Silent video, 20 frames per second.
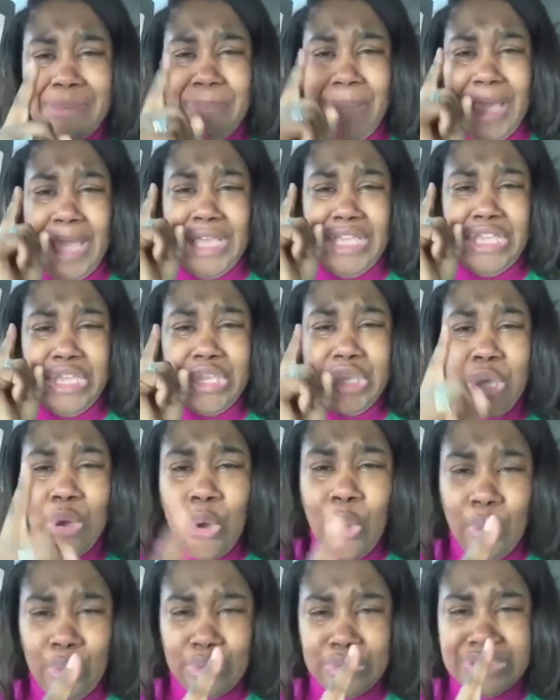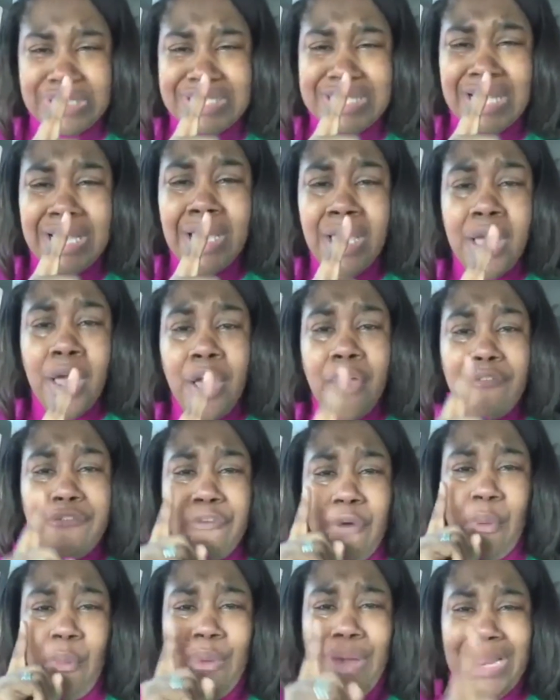being used
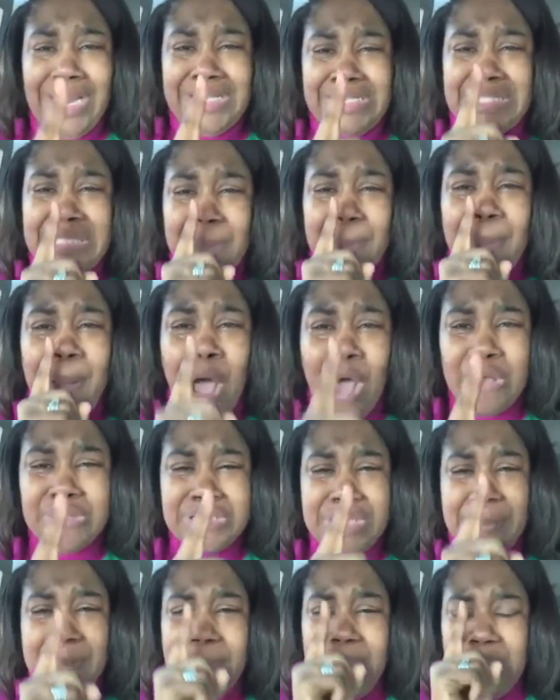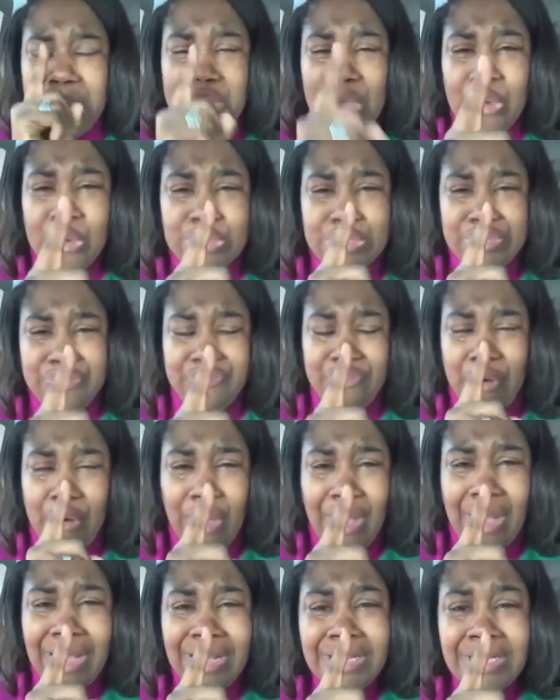for what it's supposed to be used
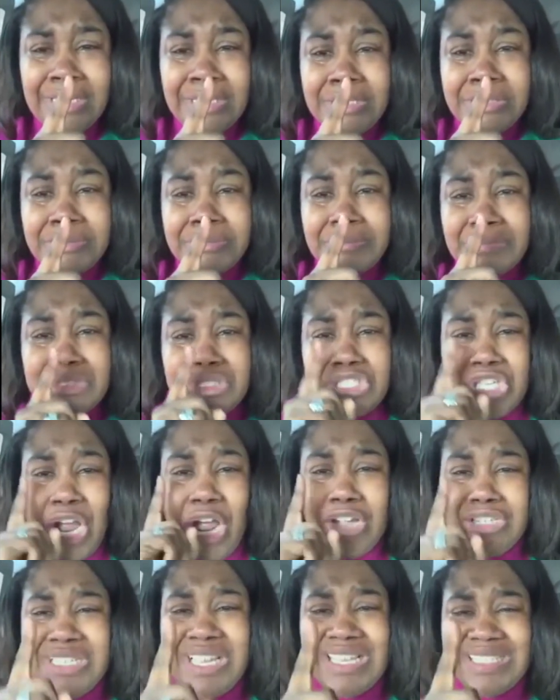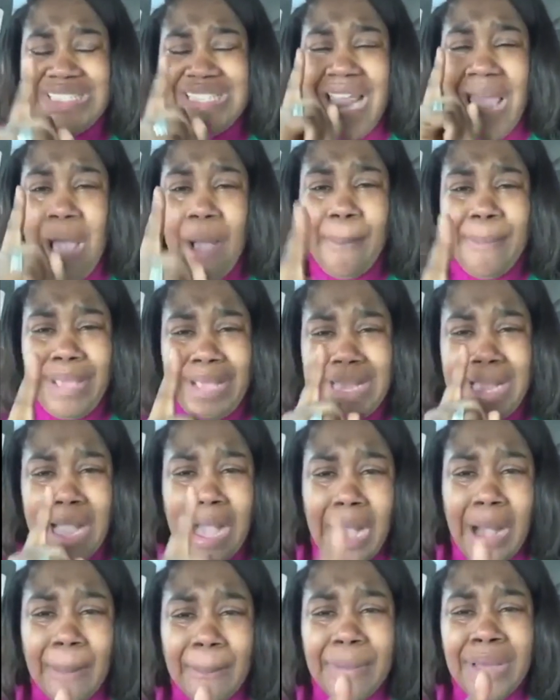for. Church has now
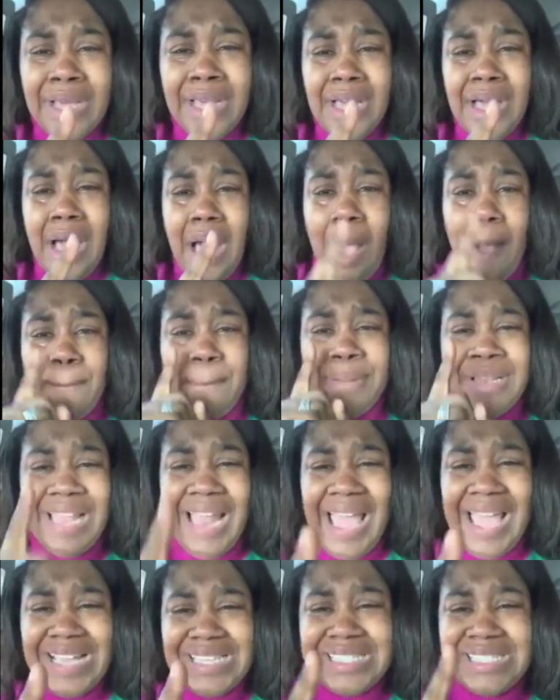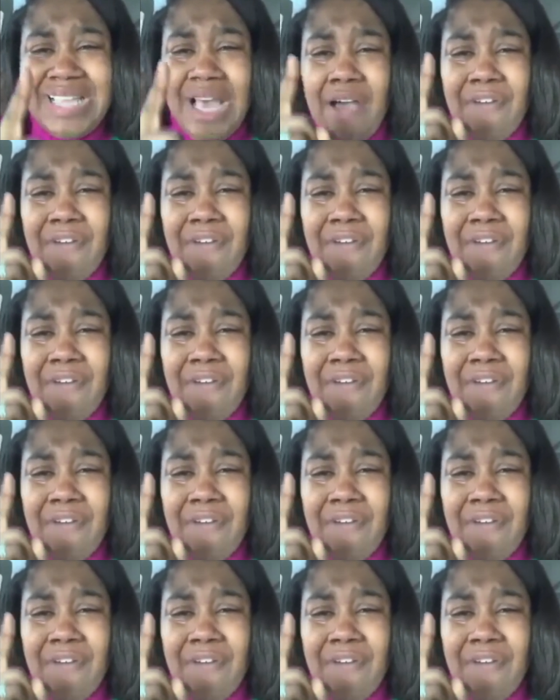become a place